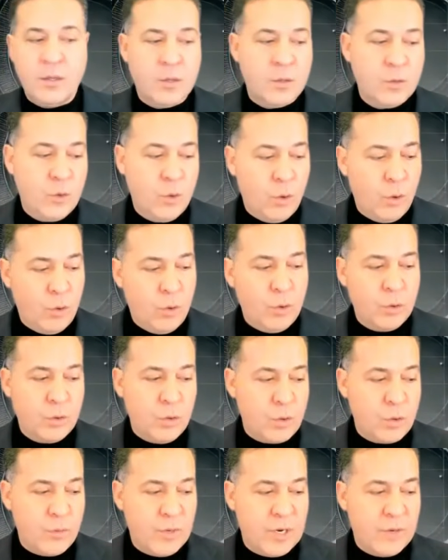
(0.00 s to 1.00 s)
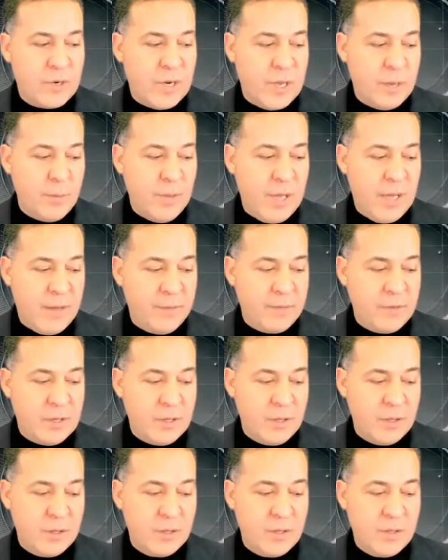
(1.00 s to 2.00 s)
cold or whatever I'm
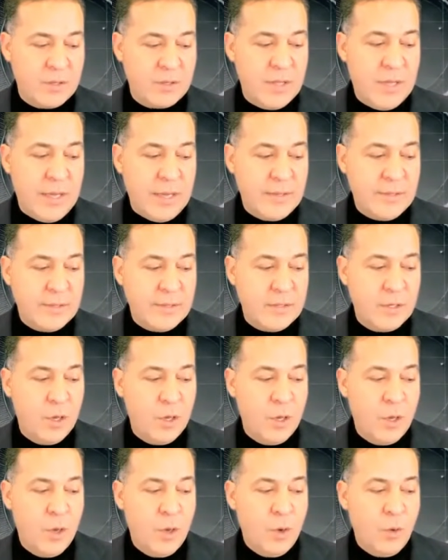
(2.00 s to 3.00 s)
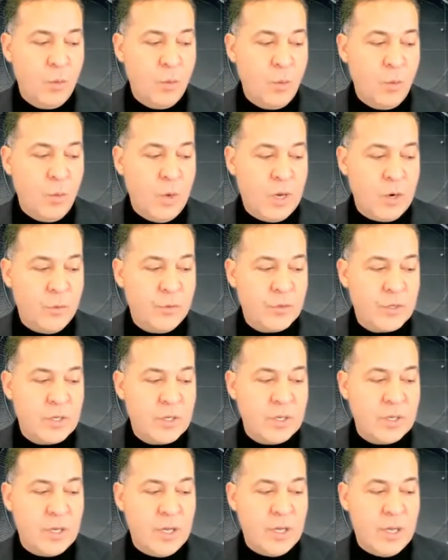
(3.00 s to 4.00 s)
having these days, one of
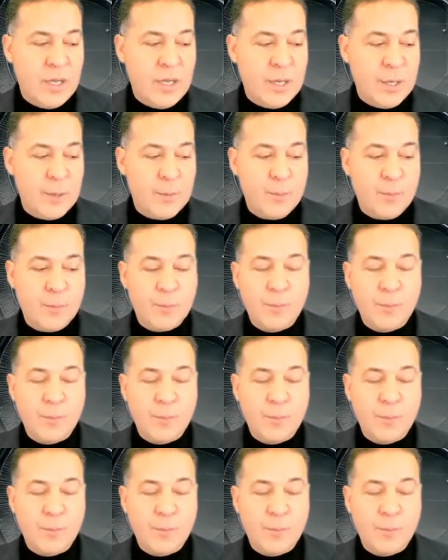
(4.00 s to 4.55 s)
the